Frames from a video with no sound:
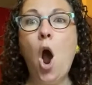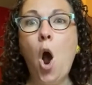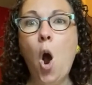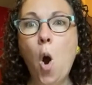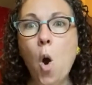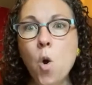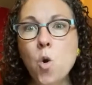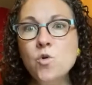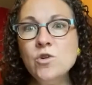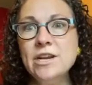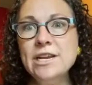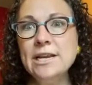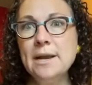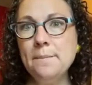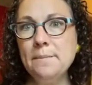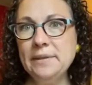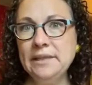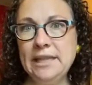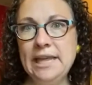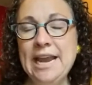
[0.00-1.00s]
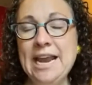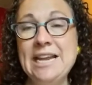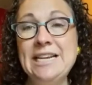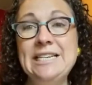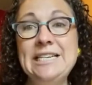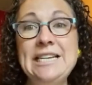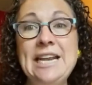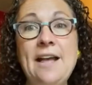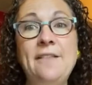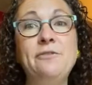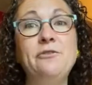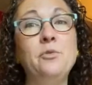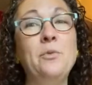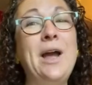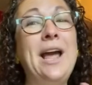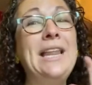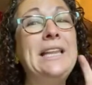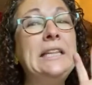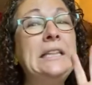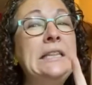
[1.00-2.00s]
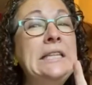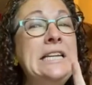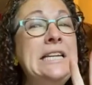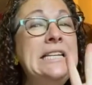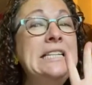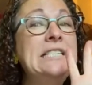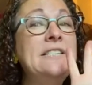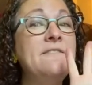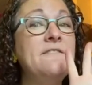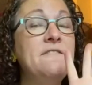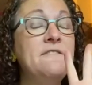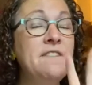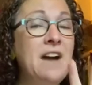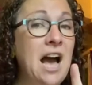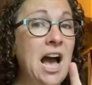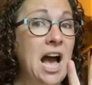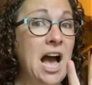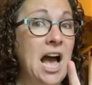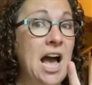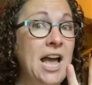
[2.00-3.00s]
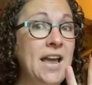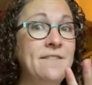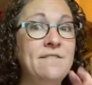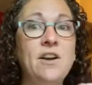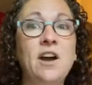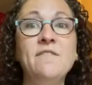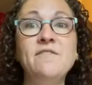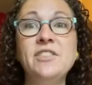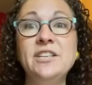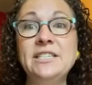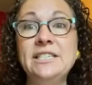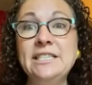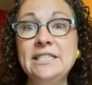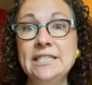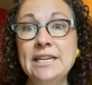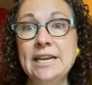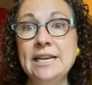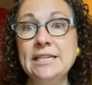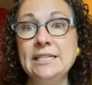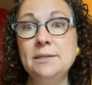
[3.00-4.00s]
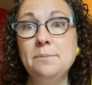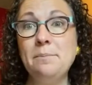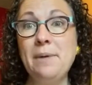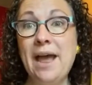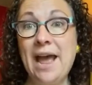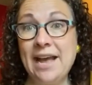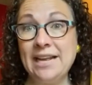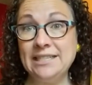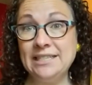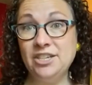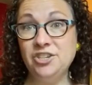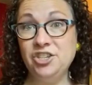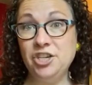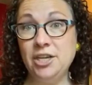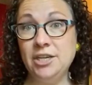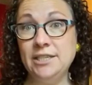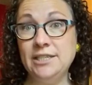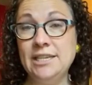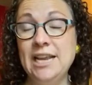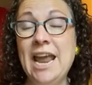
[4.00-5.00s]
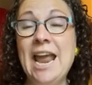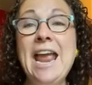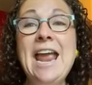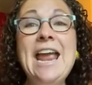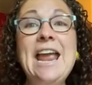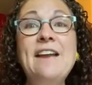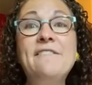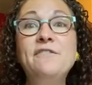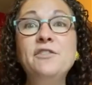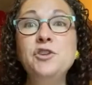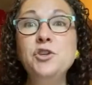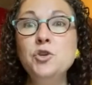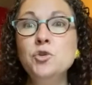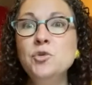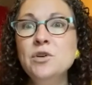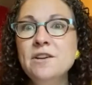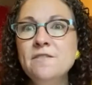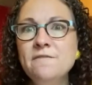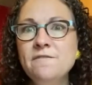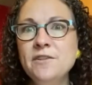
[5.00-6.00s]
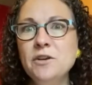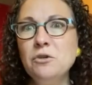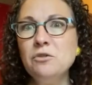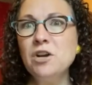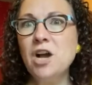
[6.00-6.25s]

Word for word: owning a plan to get through at least five of the six passages. If you can feel